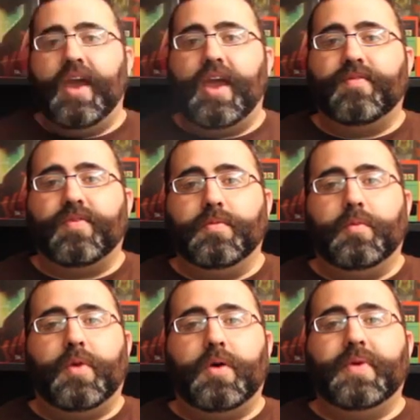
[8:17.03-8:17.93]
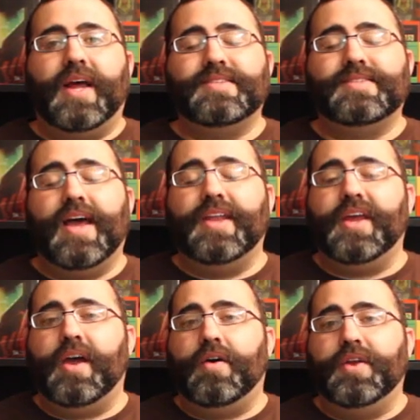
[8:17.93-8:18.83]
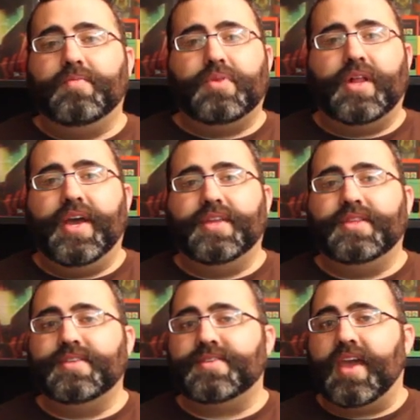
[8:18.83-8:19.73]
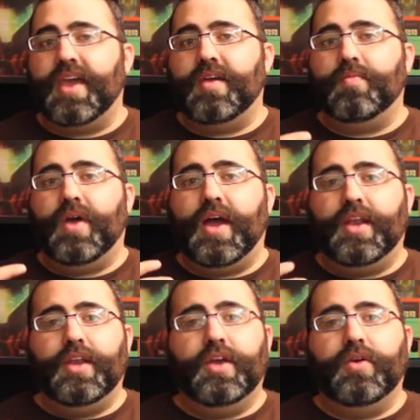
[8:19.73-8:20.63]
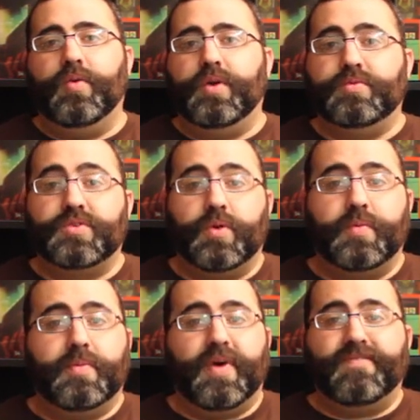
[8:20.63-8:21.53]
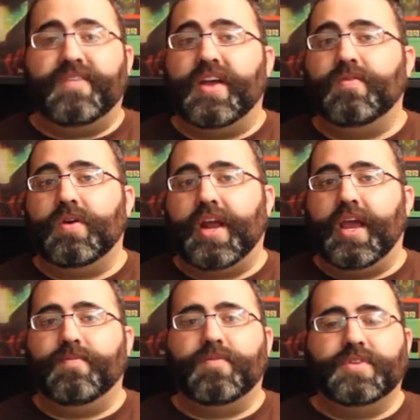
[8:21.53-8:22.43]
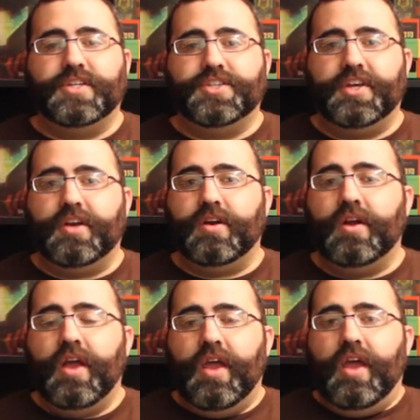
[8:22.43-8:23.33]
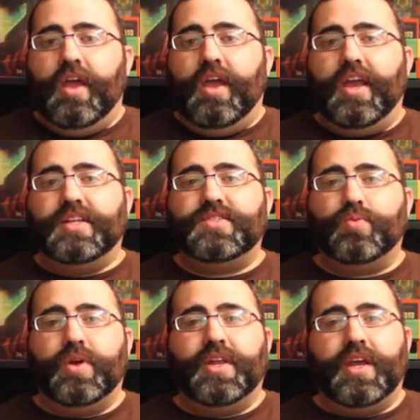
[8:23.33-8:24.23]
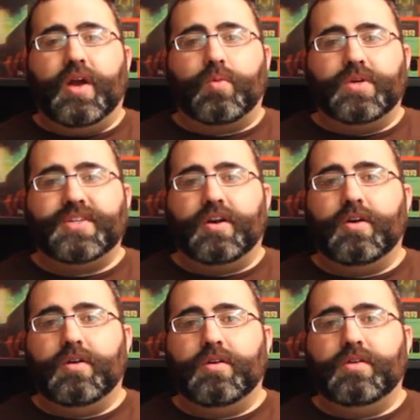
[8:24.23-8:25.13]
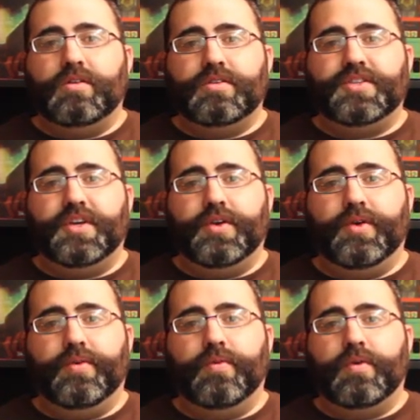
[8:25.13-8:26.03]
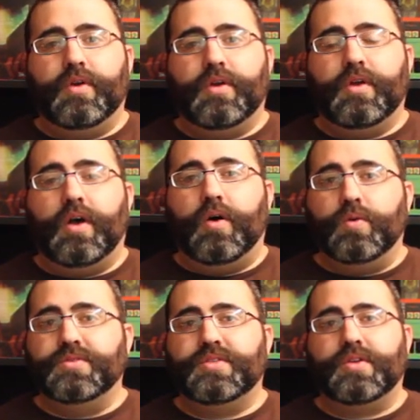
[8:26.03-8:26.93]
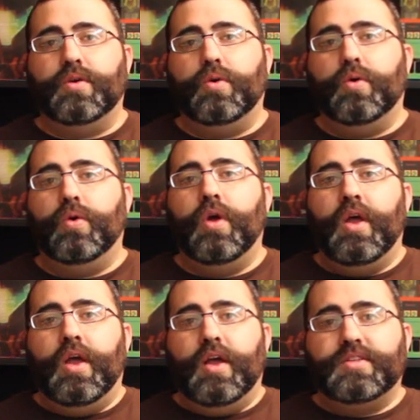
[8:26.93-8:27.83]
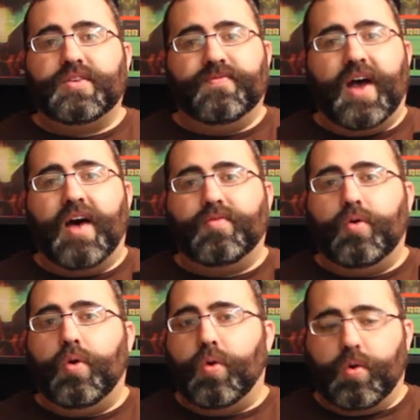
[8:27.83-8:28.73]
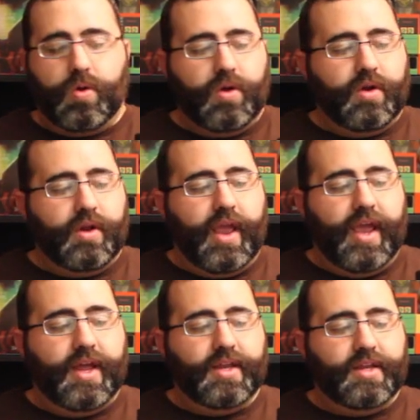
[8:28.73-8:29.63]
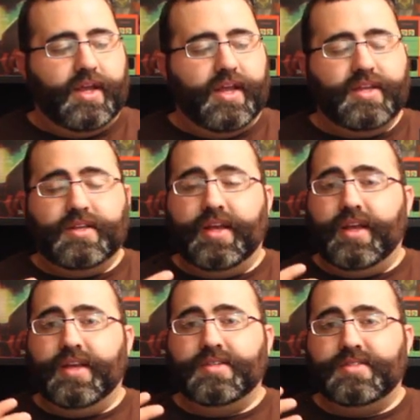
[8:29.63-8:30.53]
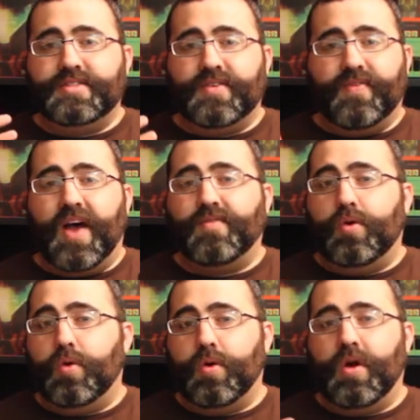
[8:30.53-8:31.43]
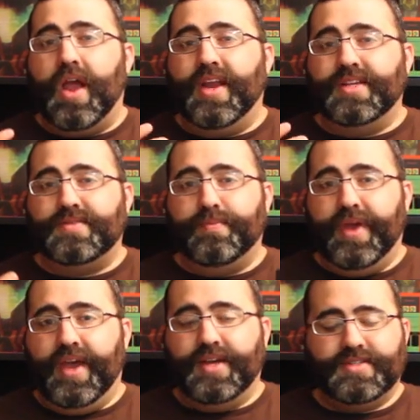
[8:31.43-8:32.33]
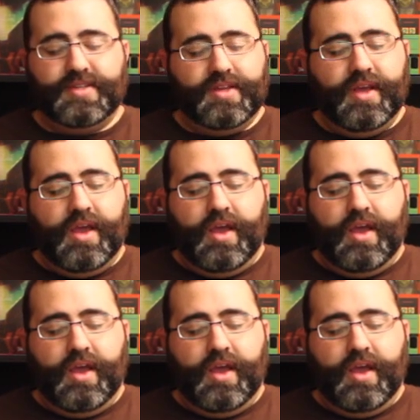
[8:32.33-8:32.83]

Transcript: And from the moment I sat down and played this game, I knew it was going to be my favorite game for this year. It's really a return to old school survival horror, and it is survival horror at its best.